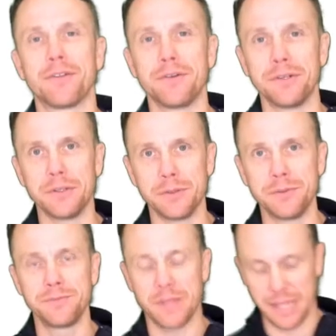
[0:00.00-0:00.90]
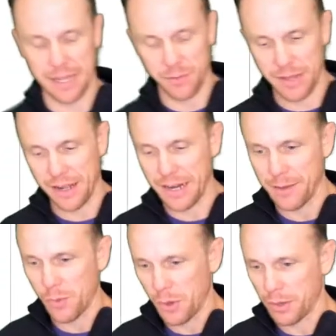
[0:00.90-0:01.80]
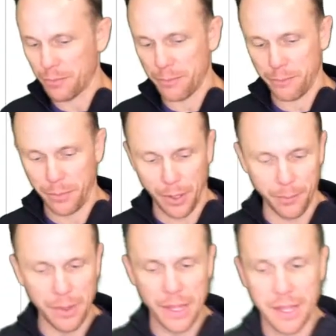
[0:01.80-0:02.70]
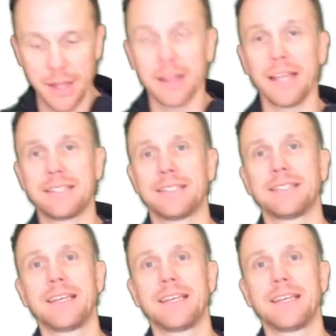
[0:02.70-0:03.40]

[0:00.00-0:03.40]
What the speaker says: ado, and without any more pomp, let's